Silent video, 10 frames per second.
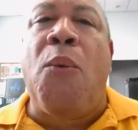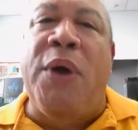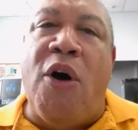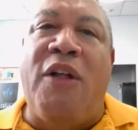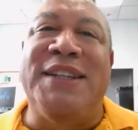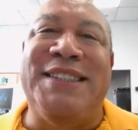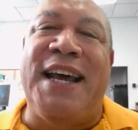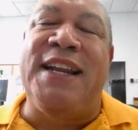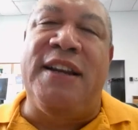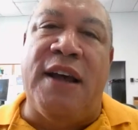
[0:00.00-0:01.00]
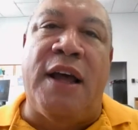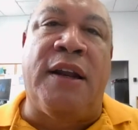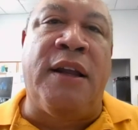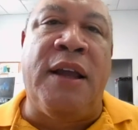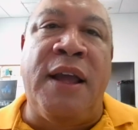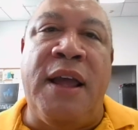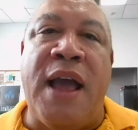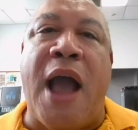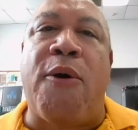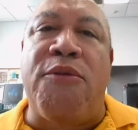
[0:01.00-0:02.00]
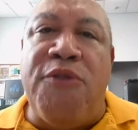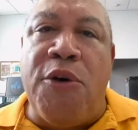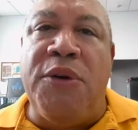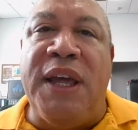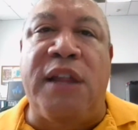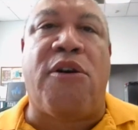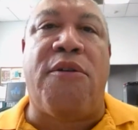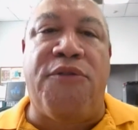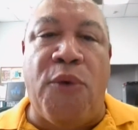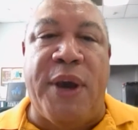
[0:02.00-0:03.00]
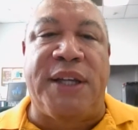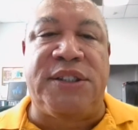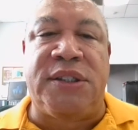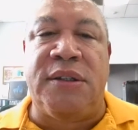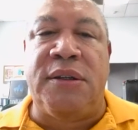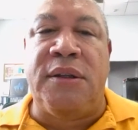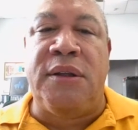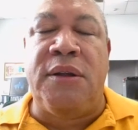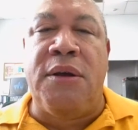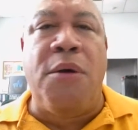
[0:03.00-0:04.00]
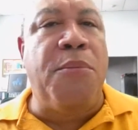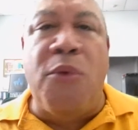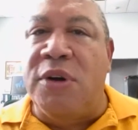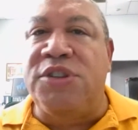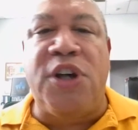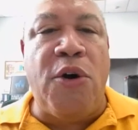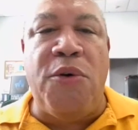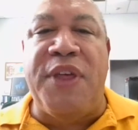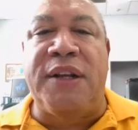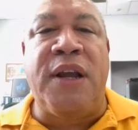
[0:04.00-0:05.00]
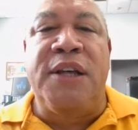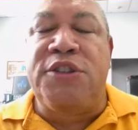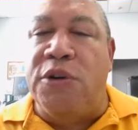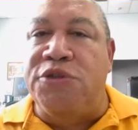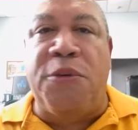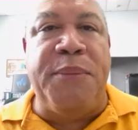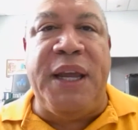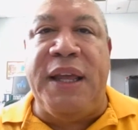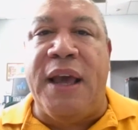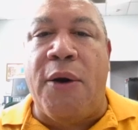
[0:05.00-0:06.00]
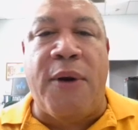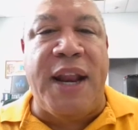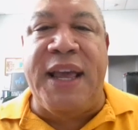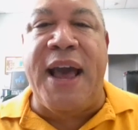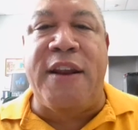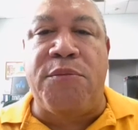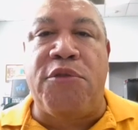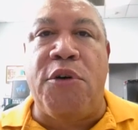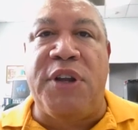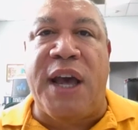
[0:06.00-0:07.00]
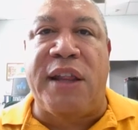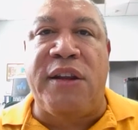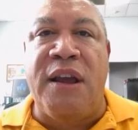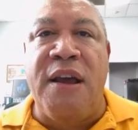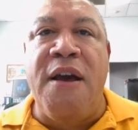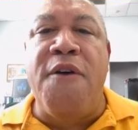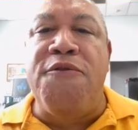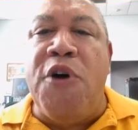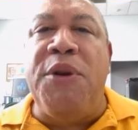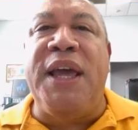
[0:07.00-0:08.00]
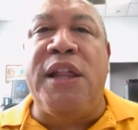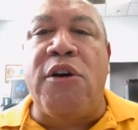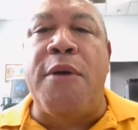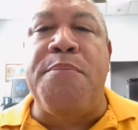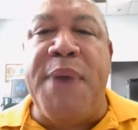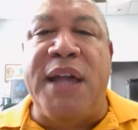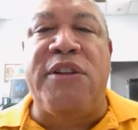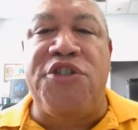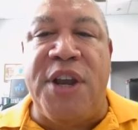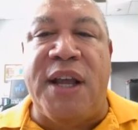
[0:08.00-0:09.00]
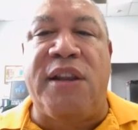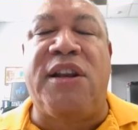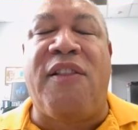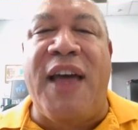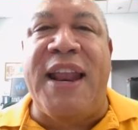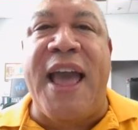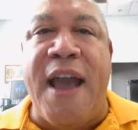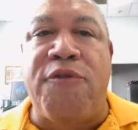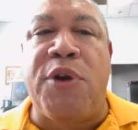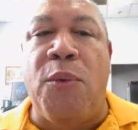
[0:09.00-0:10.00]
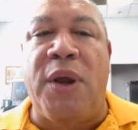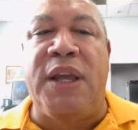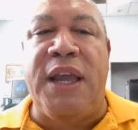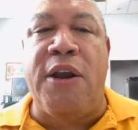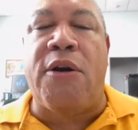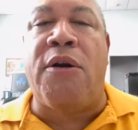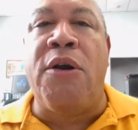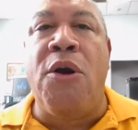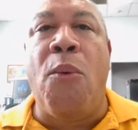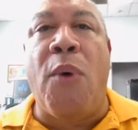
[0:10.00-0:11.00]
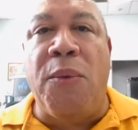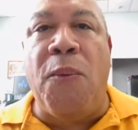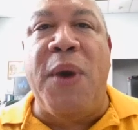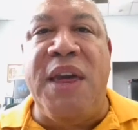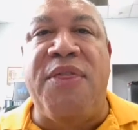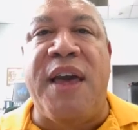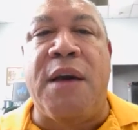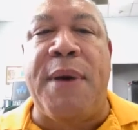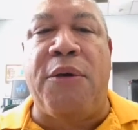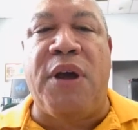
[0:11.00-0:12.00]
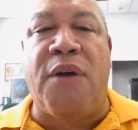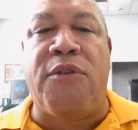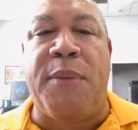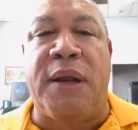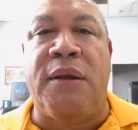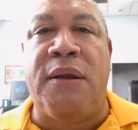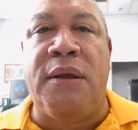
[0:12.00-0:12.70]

When all is said and done, our vote is our voice. More so than social media or any kind of protest, voting is our best chance to let everyone hear what we think about government.